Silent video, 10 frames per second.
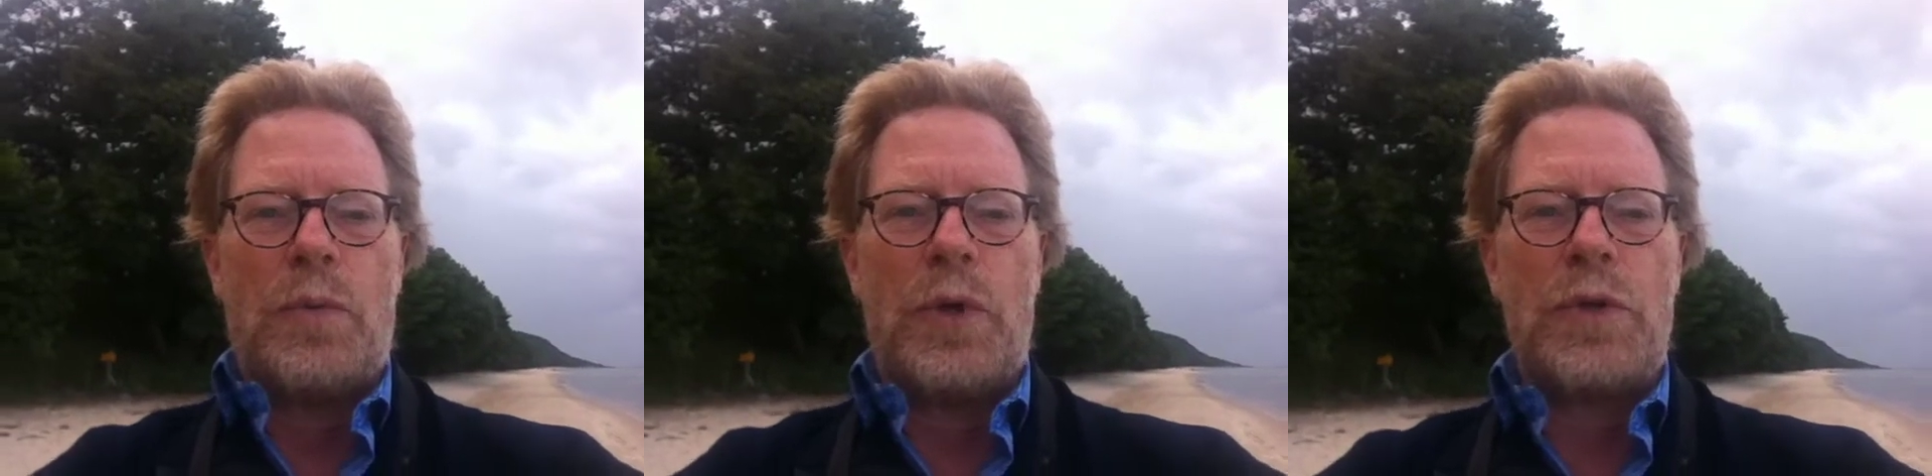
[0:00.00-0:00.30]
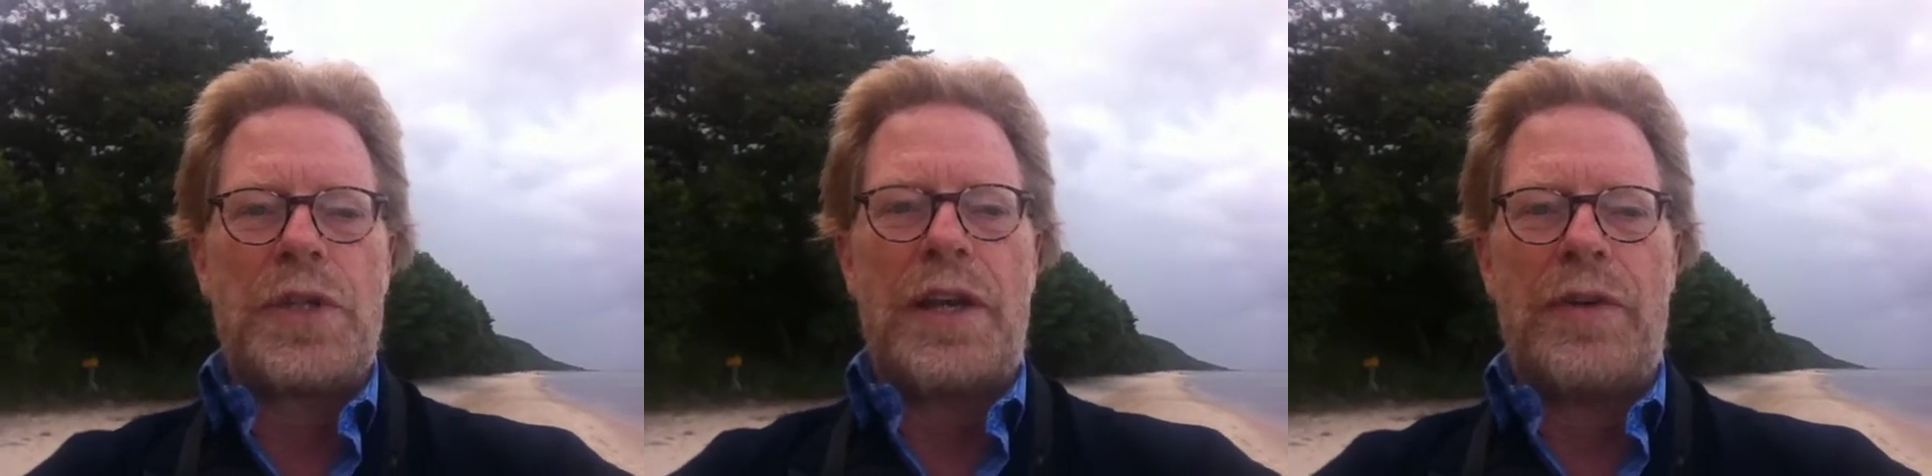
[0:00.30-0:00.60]
We
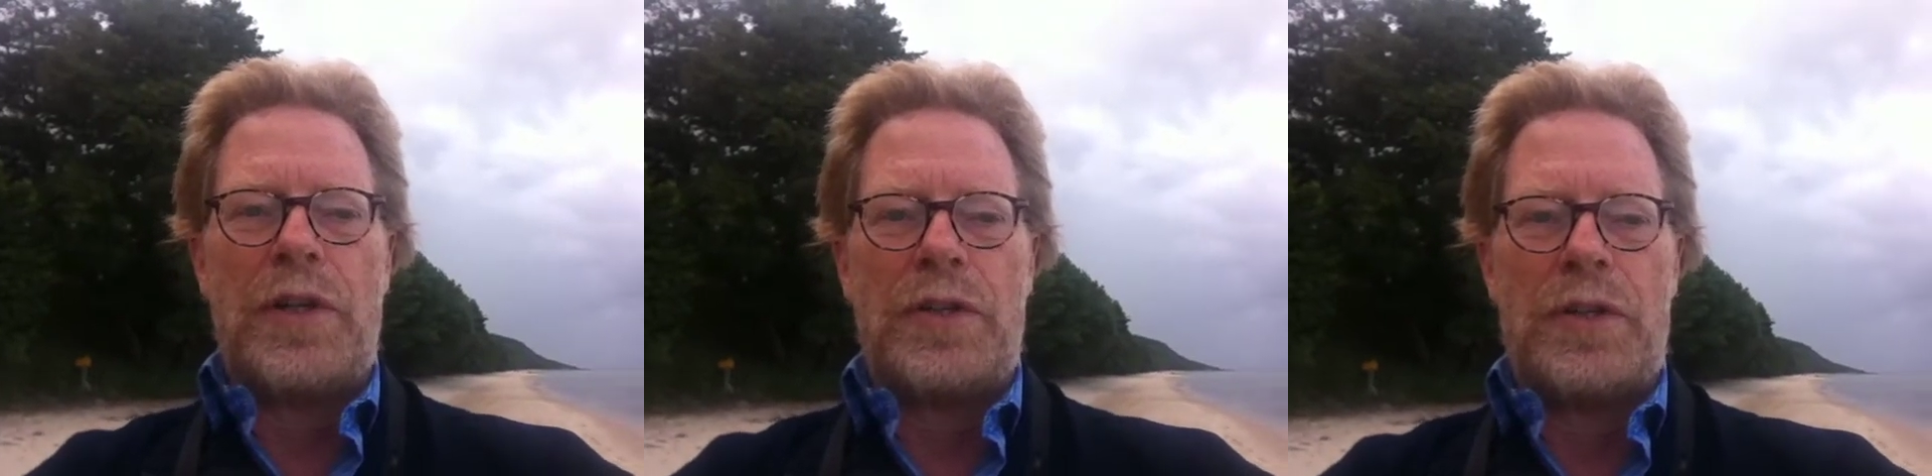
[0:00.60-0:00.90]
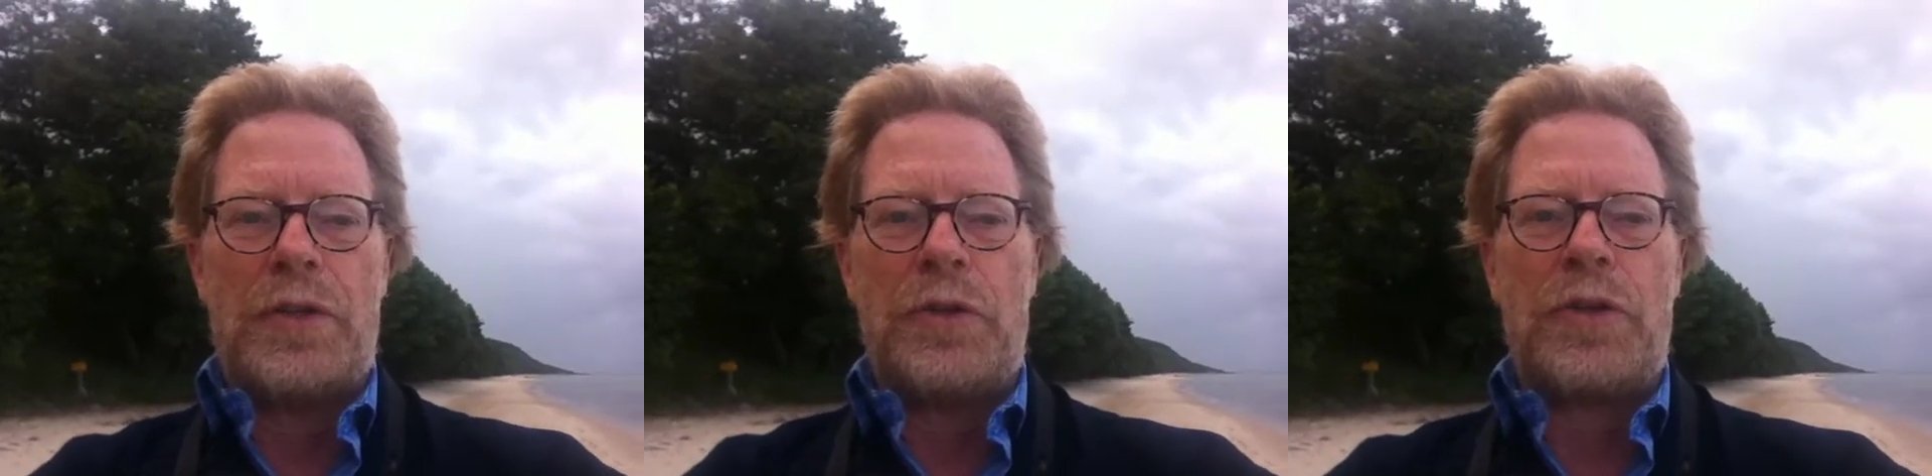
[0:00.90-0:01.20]
also have a
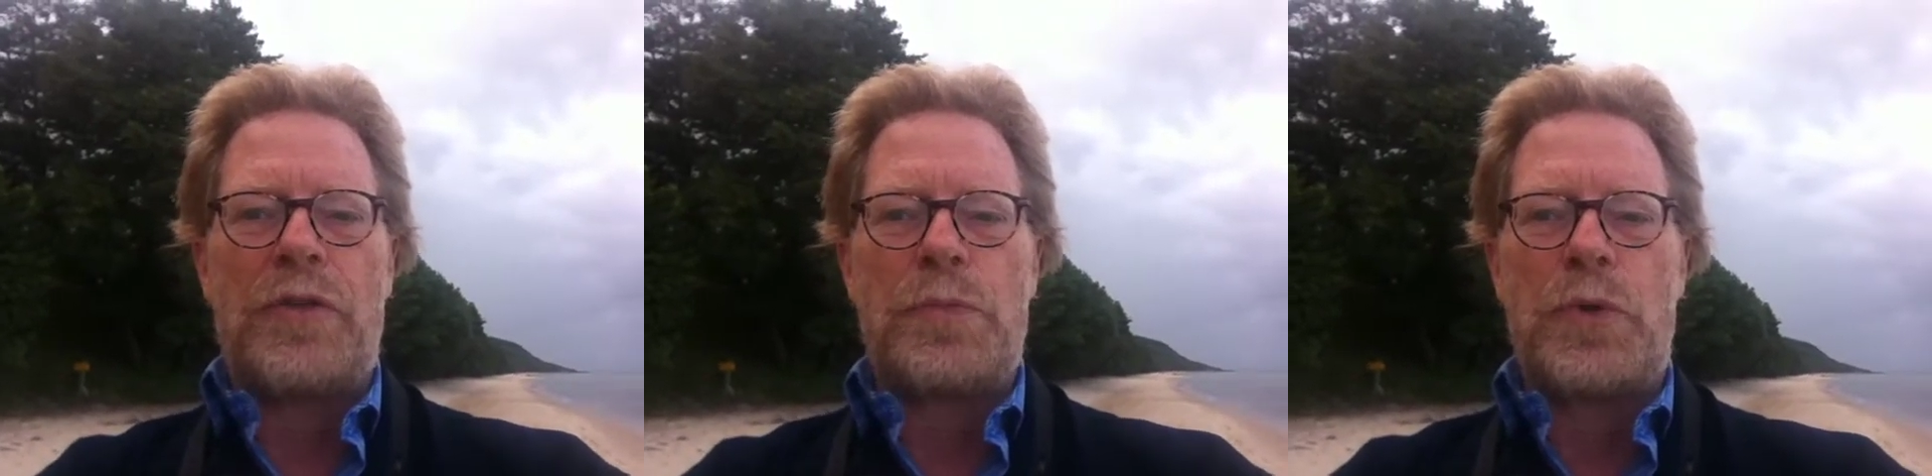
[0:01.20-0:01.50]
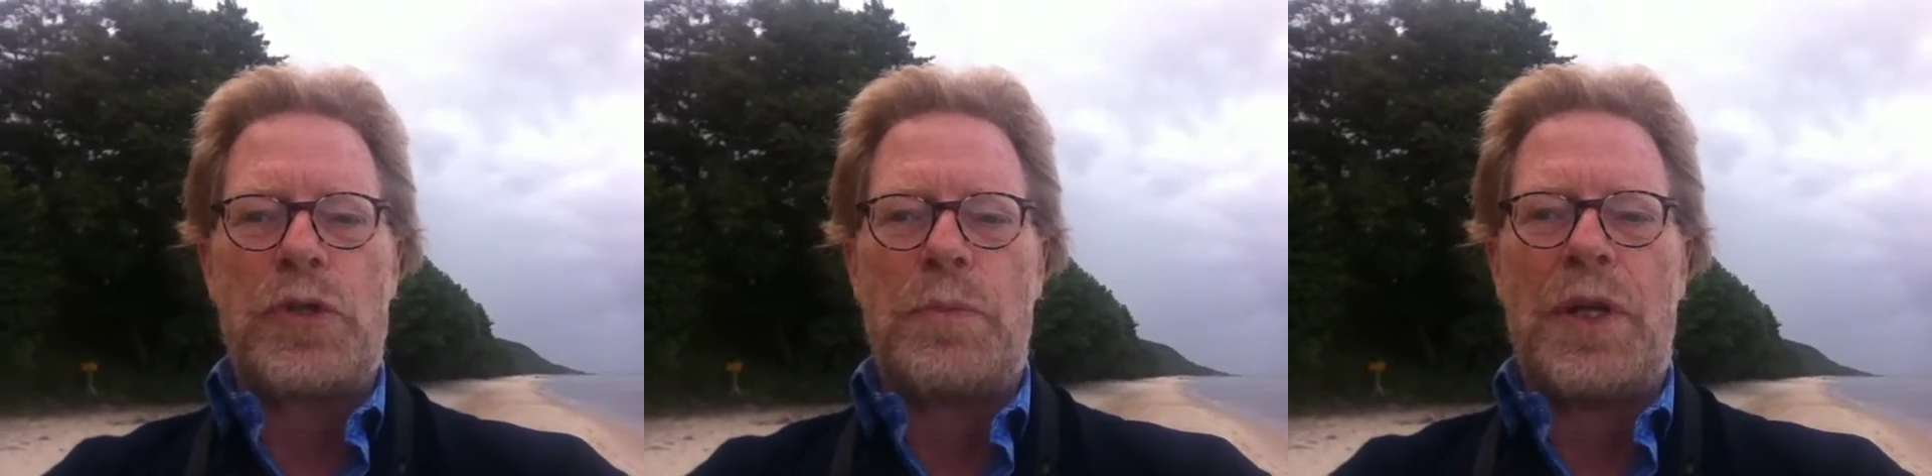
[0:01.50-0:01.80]
lot of
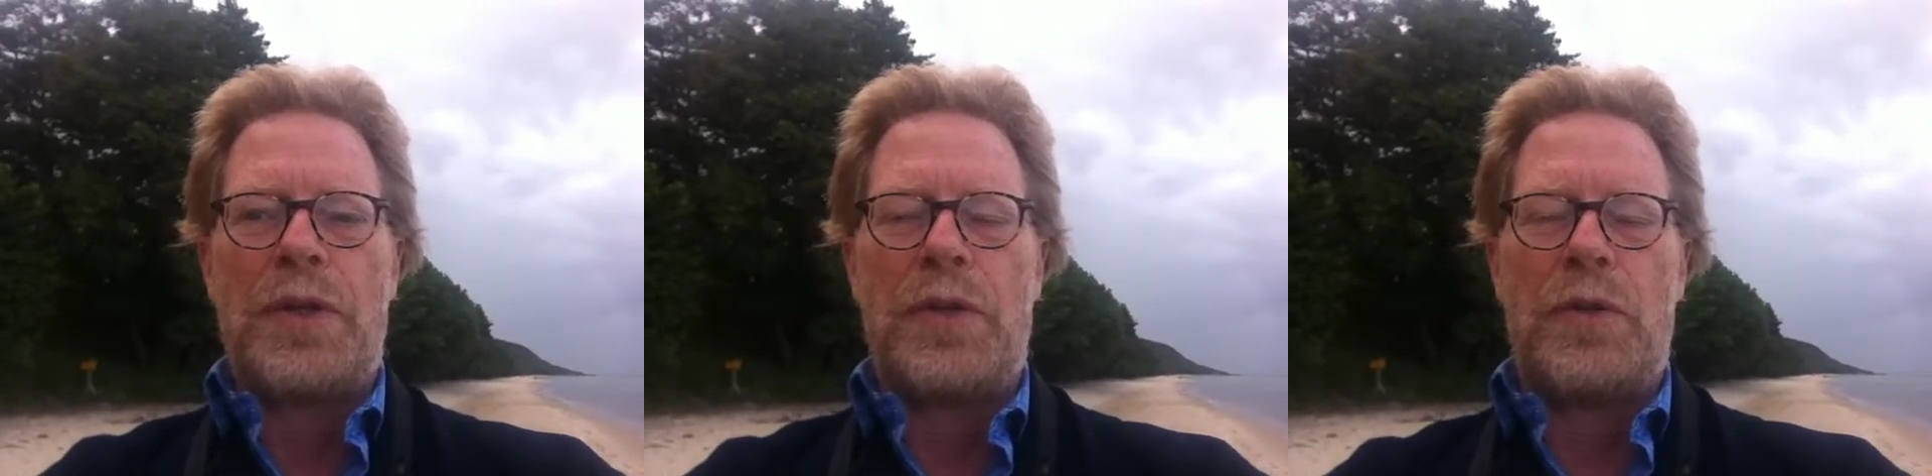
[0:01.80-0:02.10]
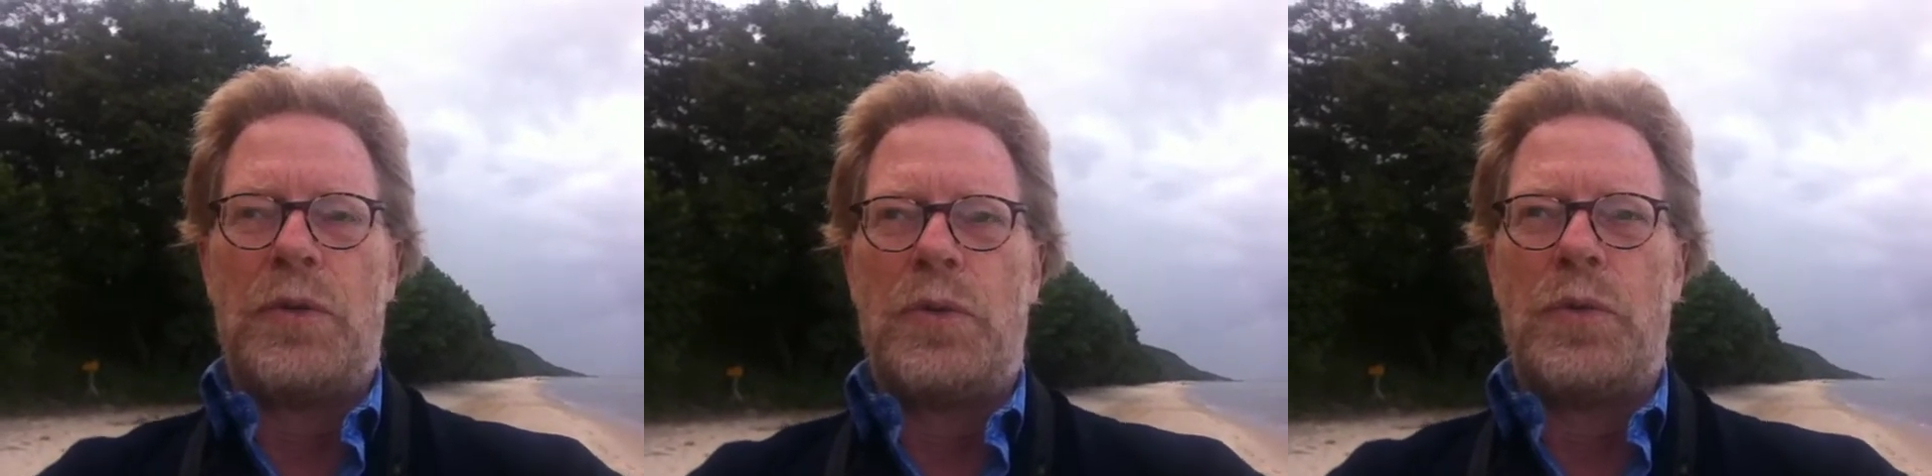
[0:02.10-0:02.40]
responsibility
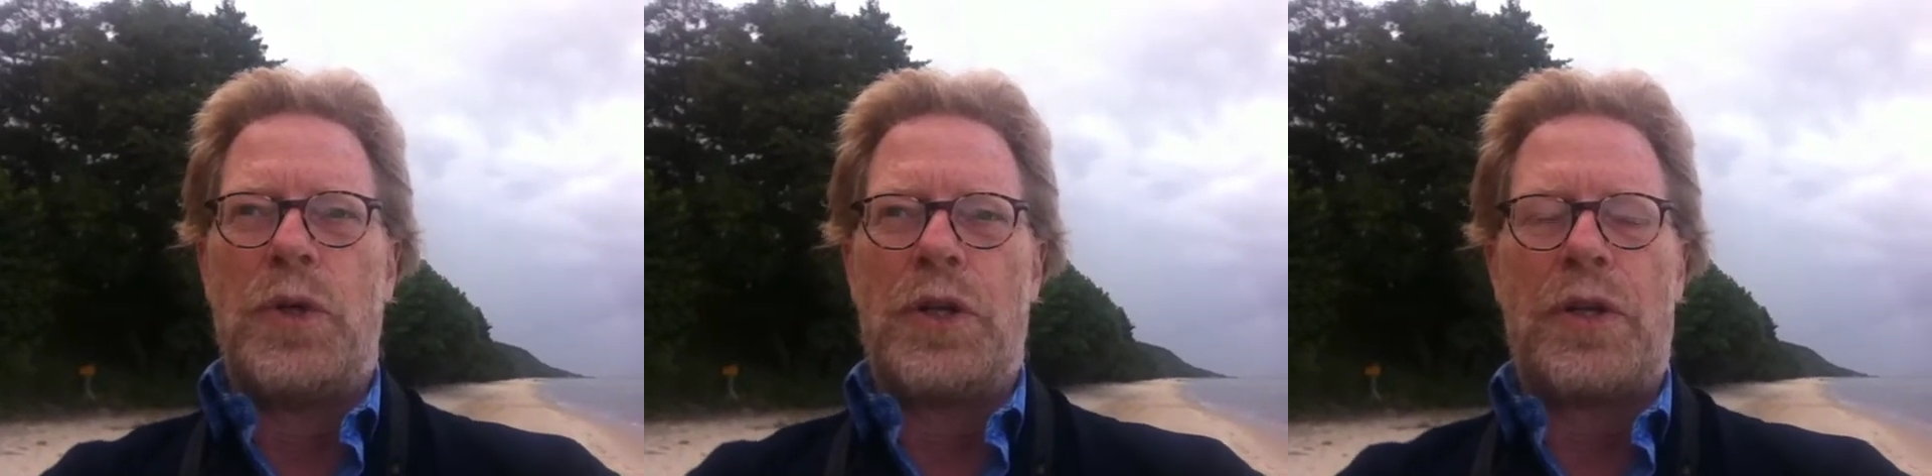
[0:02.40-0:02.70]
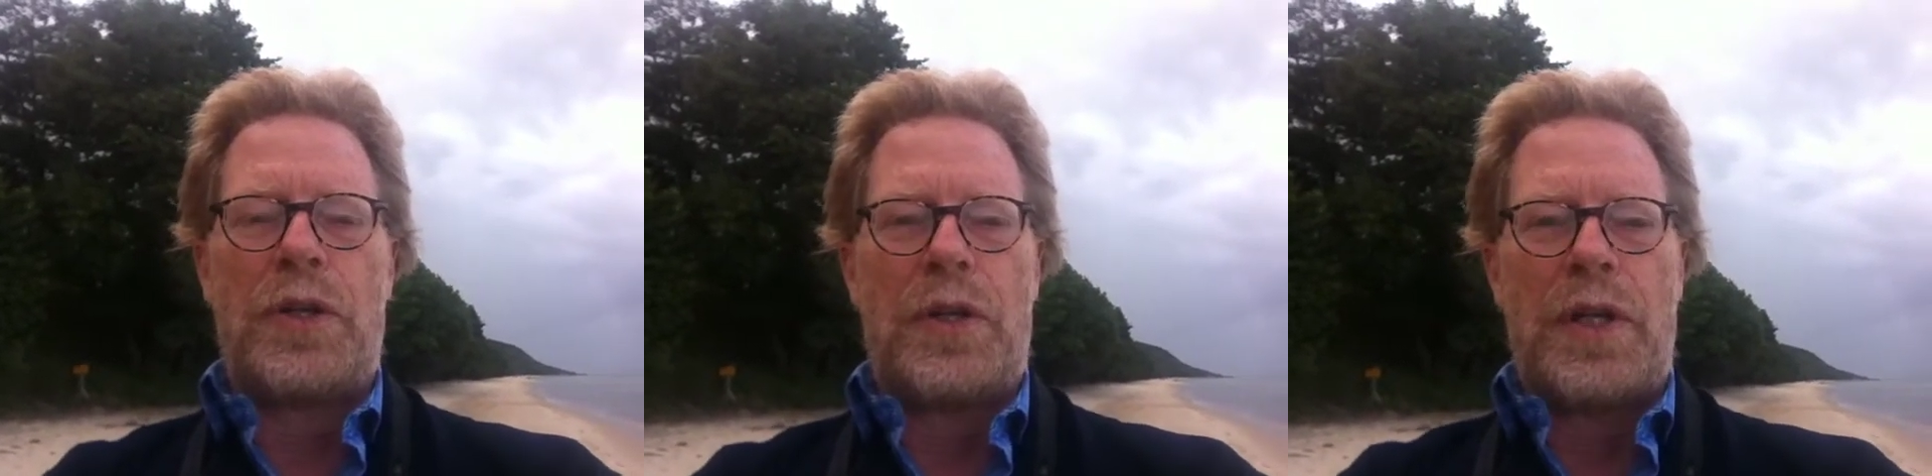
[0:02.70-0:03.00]
to work